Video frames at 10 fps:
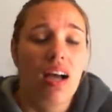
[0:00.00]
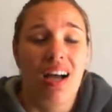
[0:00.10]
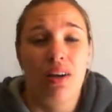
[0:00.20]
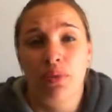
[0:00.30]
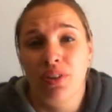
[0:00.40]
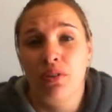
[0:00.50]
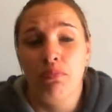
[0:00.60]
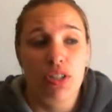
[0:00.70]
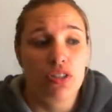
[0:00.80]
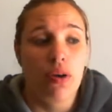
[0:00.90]
I will not
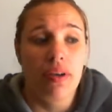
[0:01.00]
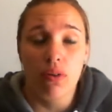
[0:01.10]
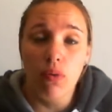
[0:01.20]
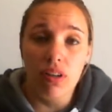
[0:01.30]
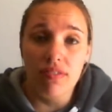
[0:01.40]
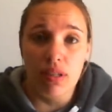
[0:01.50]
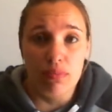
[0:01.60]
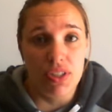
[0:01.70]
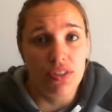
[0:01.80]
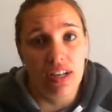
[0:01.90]
be showing all of them
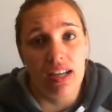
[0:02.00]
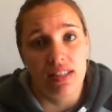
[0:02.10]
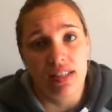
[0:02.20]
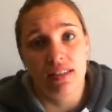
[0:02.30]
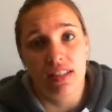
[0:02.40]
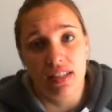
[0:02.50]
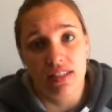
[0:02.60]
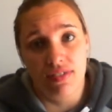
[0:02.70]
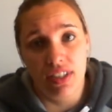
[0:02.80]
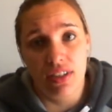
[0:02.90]
to you guys in these
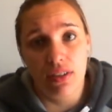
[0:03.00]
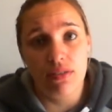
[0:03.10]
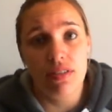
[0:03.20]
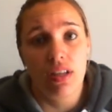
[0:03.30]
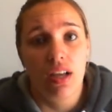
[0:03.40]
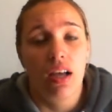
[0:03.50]
videos,